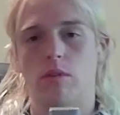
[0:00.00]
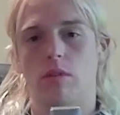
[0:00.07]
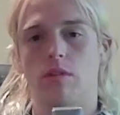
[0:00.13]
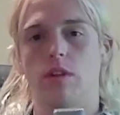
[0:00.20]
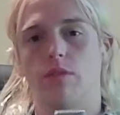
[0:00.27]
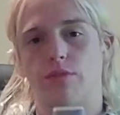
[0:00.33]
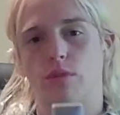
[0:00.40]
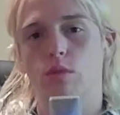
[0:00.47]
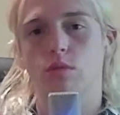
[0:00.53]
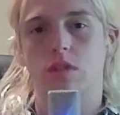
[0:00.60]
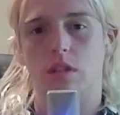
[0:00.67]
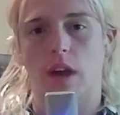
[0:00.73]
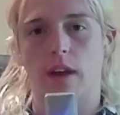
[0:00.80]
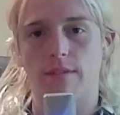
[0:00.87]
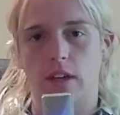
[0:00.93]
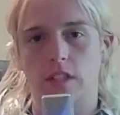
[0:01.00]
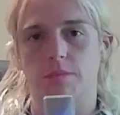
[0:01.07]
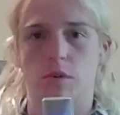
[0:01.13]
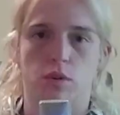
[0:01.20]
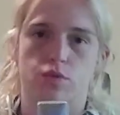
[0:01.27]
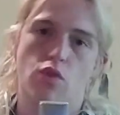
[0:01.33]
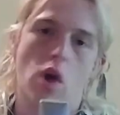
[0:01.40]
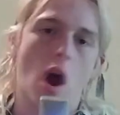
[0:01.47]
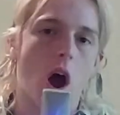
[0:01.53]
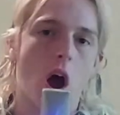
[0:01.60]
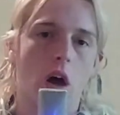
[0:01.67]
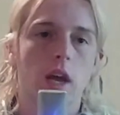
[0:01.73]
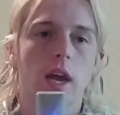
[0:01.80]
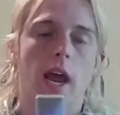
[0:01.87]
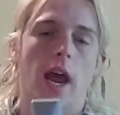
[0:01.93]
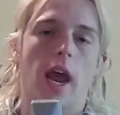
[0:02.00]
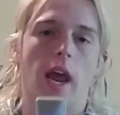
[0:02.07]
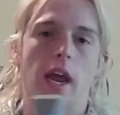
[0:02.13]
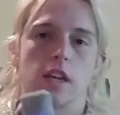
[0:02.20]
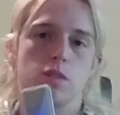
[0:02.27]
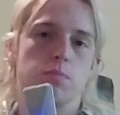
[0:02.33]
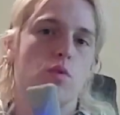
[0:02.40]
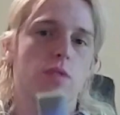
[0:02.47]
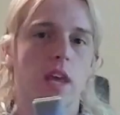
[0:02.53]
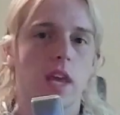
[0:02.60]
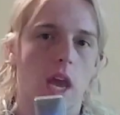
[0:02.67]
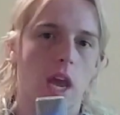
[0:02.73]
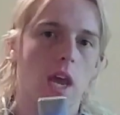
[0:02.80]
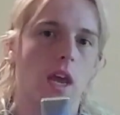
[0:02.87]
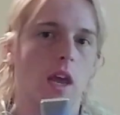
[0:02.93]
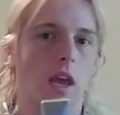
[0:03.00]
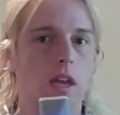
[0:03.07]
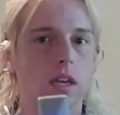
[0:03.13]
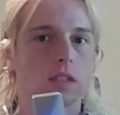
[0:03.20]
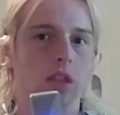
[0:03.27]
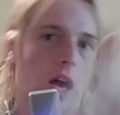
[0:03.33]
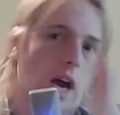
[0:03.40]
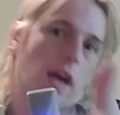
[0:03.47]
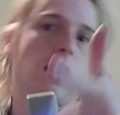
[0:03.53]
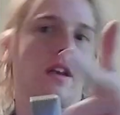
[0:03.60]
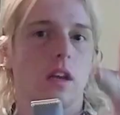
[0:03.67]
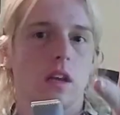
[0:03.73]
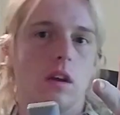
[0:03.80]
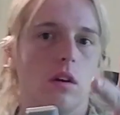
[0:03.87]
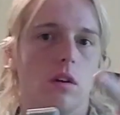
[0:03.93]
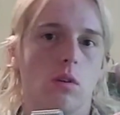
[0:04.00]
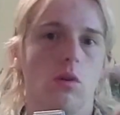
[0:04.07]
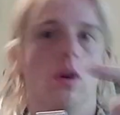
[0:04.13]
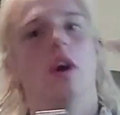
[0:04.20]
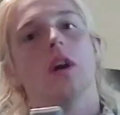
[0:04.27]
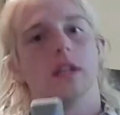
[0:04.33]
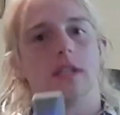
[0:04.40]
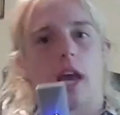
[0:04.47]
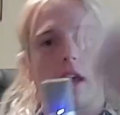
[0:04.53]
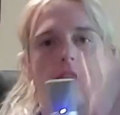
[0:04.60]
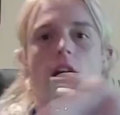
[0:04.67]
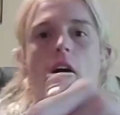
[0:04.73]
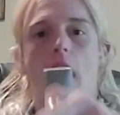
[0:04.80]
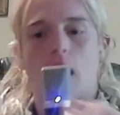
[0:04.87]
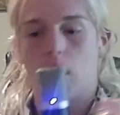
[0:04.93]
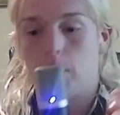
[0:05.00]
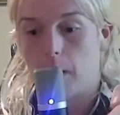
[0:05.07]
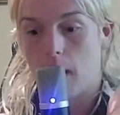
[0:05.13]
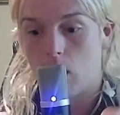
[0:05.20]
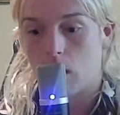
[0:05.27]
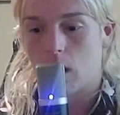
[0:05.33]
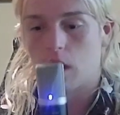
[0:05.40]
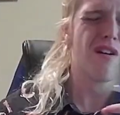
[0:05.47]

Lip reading: fruits and vegetables raw, and Smoothie King is lying to you. Take that, America.